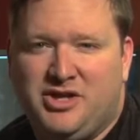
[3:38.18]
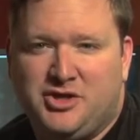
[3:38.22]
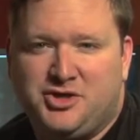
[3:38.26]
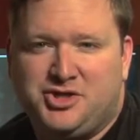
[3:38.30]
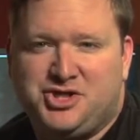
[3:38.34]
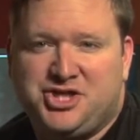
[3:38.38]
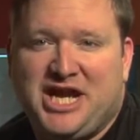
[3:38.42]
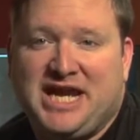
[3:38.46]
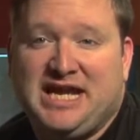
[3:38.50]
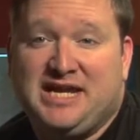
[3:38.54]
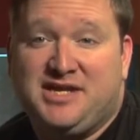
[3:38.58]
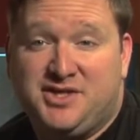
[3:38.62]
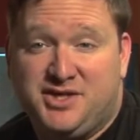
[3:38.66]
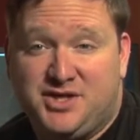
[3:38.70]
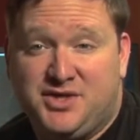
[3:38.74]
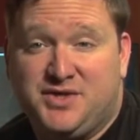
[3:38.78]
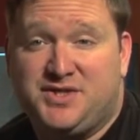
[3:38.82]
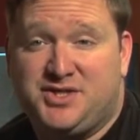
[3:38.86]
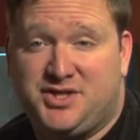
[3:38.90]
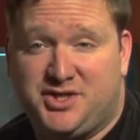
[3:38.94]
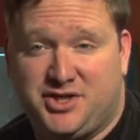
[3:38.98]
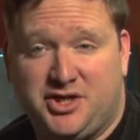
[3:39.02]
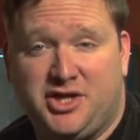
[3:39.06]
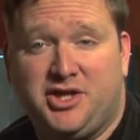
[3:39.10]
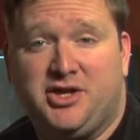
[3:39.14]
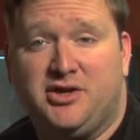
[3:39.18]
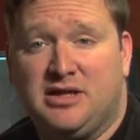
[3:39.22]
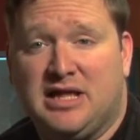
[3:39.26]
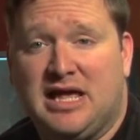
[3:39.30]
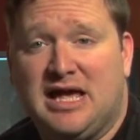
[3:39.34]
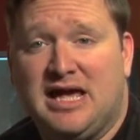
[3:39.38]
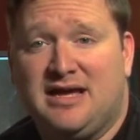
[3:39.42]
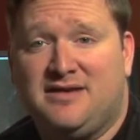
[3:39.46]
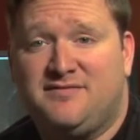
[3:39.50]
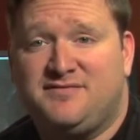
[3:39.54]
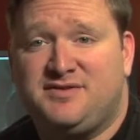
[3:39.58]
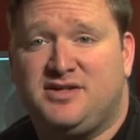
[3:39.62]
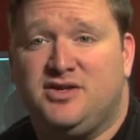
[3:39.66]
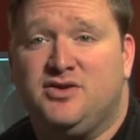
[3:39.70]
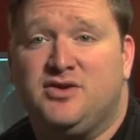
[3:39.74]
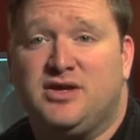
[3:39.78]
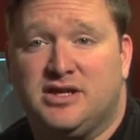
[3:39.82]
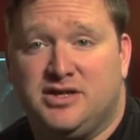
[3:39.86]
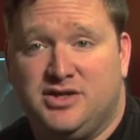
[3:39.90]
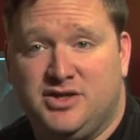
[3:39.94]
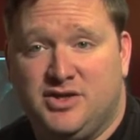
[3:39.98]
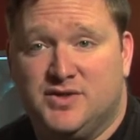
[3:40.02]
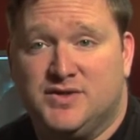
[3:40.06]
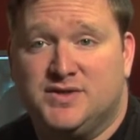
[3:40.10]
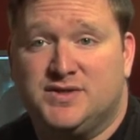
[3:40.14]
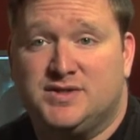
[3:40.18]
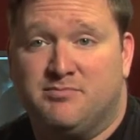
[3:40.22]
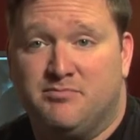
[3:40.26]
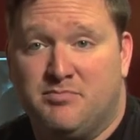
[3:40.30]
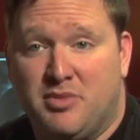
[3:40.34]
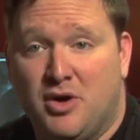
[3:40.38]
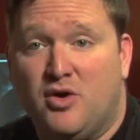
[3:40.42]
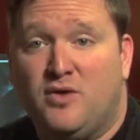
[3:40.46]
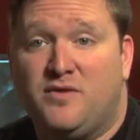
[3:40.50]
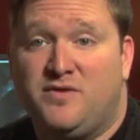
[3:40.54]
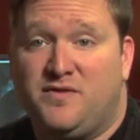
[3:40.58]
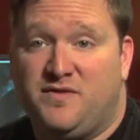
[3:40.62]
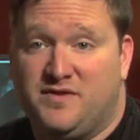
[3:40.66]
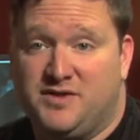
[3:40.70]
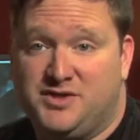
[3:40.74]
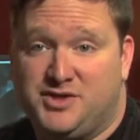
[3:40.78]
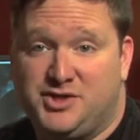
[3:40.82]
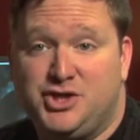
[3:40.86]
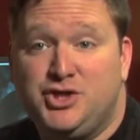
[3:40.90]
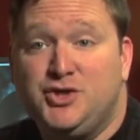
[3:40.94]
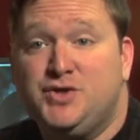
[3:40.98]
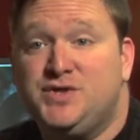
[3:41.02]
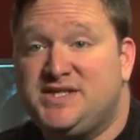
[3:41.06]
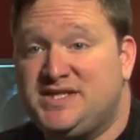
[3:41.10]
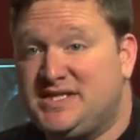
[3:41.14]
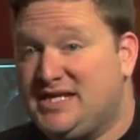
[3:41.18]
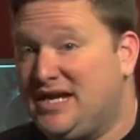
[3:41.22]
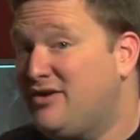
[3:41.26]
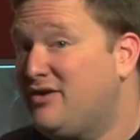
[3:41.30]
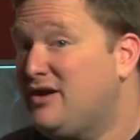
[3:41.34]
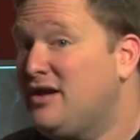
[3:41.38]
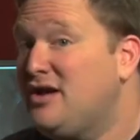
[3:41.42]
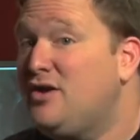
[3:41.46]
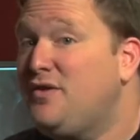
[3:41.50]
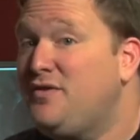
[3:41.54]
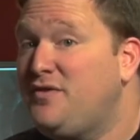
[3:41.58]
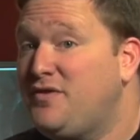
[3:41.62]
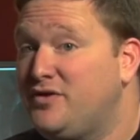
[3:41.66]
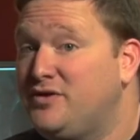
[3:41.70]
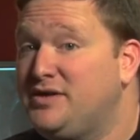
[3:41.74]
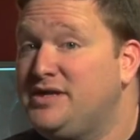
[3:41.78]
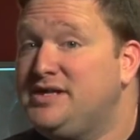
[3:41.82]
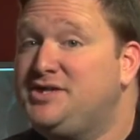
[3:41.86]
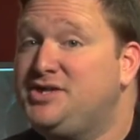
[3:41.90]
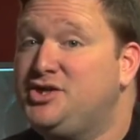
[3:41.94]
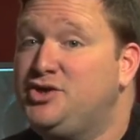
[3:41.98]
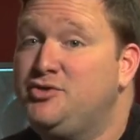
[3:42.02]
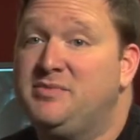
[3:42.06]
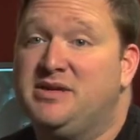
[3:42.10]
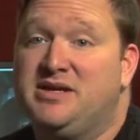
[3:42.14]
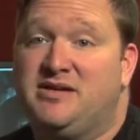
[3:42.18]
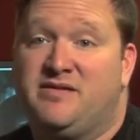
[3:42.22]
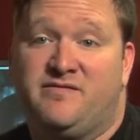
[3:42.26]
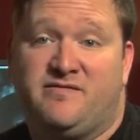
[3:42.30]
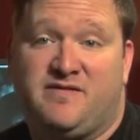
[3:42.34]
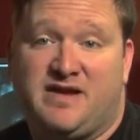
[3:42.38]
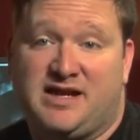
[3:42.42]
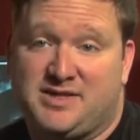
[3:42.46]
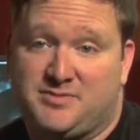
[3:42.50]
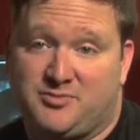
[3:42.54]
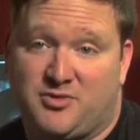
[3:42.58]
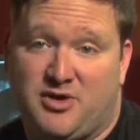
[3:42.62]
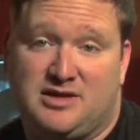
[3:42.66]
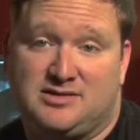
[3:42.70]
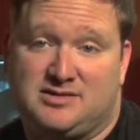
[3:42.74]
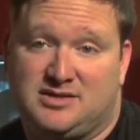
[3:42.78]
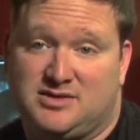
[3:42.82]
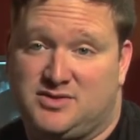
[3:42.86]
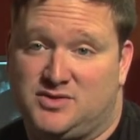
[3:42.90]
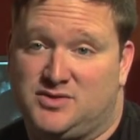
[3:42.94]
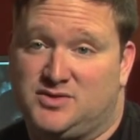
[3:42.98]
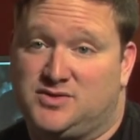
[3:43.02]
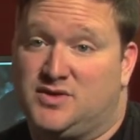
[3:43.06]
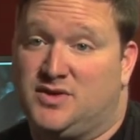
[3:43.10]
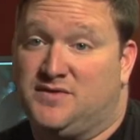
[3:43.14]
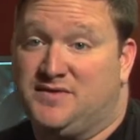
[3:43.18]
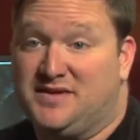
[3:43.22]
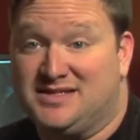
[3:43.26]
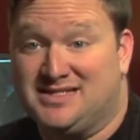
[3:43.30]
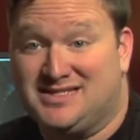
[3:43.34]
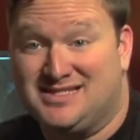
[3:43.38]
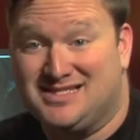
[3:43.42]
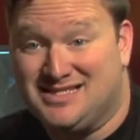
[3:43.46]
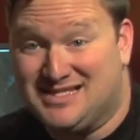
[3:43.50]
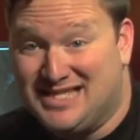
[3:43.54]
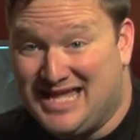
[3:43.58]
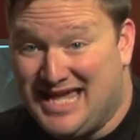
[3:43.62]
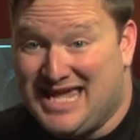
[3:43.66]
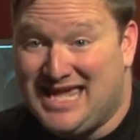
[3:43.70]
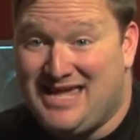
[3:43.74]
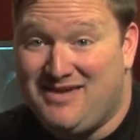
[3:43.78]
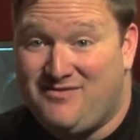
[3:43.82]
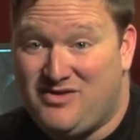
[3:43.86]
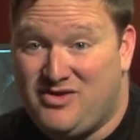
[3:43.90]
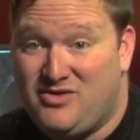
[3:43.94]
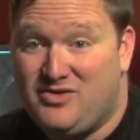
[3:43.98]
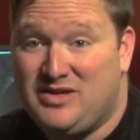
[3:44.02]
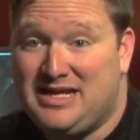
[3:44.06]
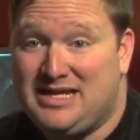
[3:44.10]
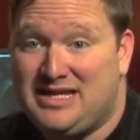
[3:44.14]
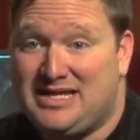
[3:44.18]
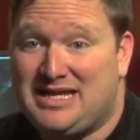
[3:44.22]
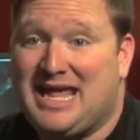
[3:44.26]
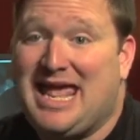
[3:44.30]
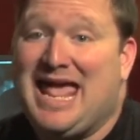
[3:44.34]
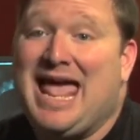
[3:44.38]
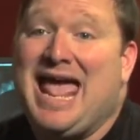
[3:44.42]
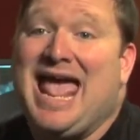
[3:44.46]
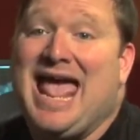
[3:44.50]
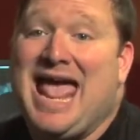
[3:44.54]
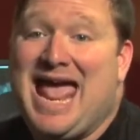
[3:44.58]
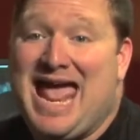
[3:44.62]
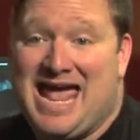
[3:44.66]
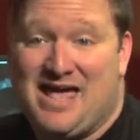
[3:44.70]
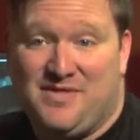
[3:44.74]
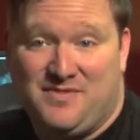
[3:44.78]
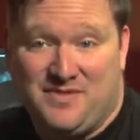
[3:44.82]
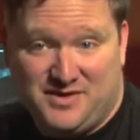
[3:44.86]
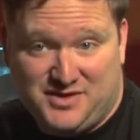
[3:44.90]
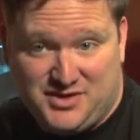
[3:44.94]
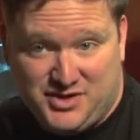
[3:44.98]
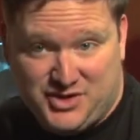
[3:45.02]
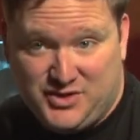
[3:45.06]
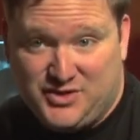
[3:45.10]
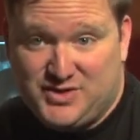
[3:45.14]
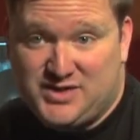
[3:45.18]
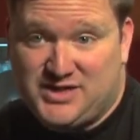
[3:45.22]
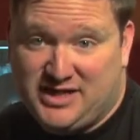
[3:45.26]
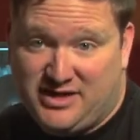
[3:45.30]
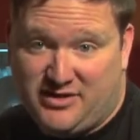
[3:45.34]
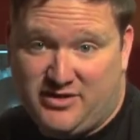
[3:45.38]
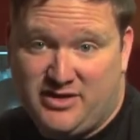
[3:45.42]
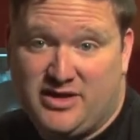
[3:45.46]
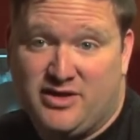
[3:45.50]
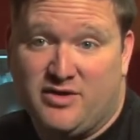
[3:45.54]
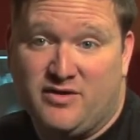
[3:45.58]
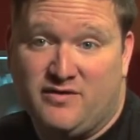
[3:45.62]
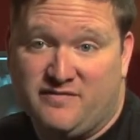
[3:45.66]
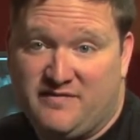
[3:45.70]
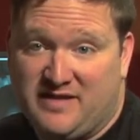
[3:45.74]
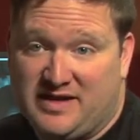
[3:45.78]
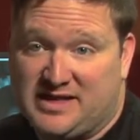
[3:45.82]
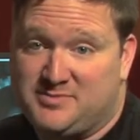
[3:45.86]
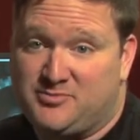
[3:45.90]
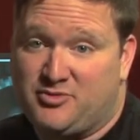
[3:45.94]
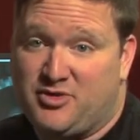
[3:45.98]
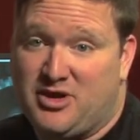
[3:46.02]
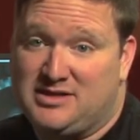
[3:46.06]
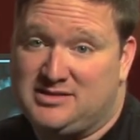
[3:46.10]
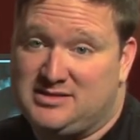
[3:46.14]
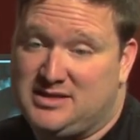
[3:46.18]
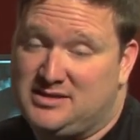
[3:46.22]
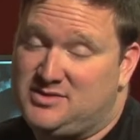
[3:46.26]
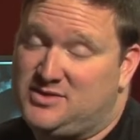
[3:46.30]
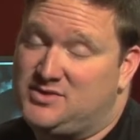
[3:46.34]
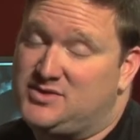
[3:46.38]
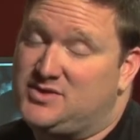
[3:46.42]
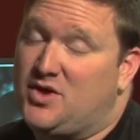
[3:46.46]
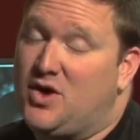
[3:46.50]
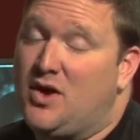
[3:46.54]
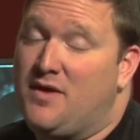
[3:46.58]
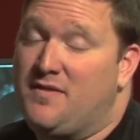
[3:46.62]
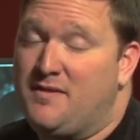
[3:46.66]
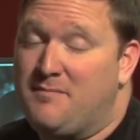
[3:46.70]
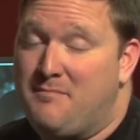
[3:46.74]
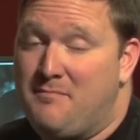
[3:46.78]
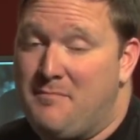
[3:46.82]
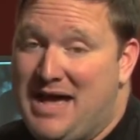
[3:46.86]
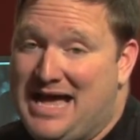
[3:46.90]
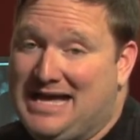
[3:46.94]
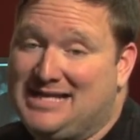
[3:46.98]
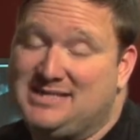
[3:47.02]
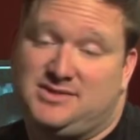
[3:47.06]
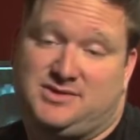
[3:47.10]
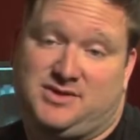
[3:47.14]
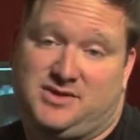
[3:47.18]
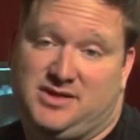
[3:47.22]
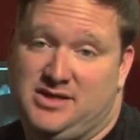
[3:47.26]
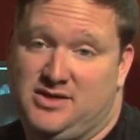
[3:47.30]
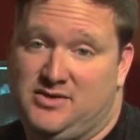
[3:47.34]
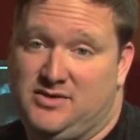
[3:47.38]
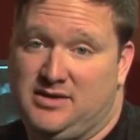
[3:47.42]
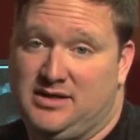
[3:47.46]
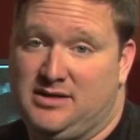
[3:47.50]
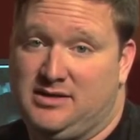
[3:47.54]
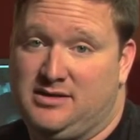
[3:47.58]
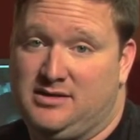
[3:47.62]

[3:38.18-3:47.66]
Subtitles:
you chain two StudioLives, you can use both the 2 stereo 32-bit effects processors on the slave unit and the 2 stereo effects processors on the master unit.